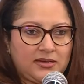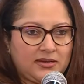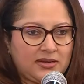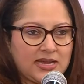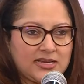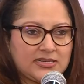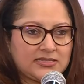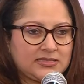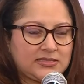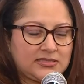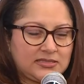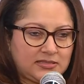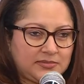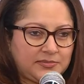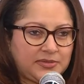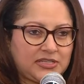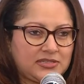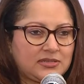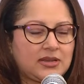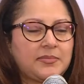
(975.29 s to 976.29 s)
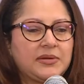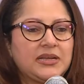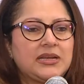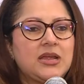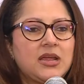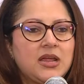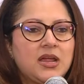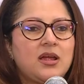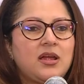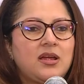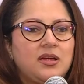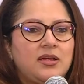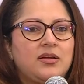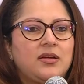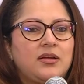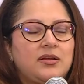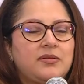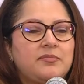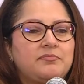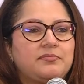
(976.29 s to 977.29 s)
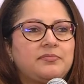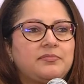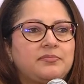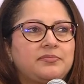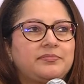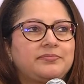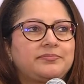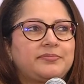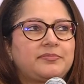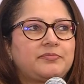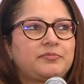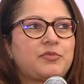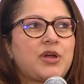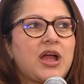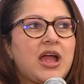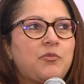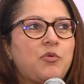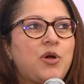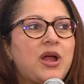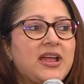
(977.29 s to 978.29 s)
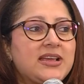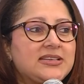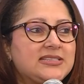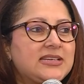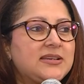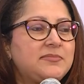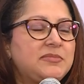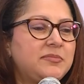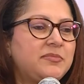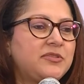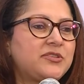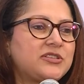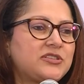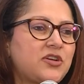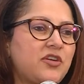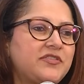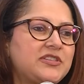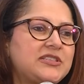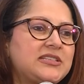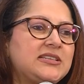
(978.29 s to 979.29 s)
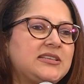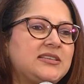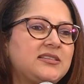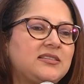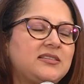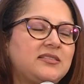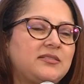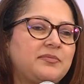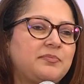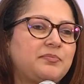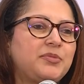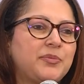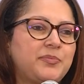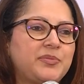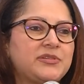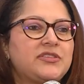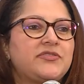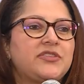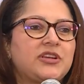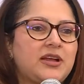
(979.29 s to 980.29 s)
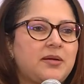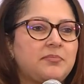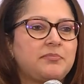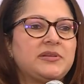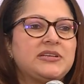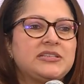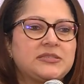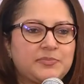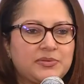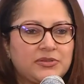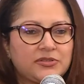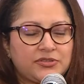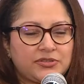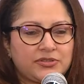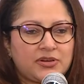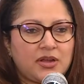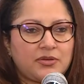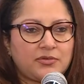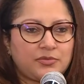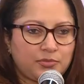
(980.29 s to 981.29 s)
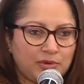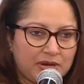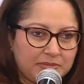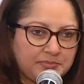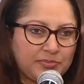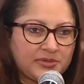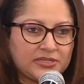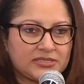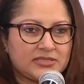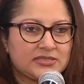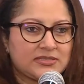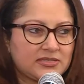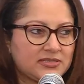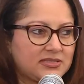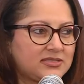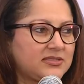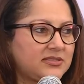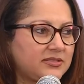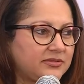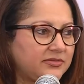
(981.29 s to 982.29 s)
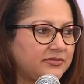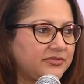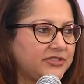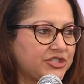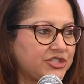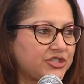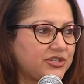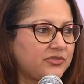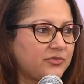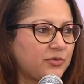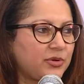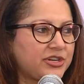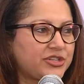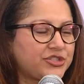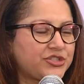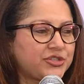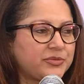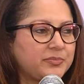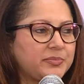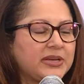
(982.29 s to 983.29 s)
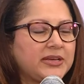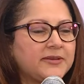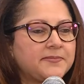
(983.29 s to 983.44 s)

As because I mean, why I say me, because obviously the purpose of the company is built around one person's vision of what it should be.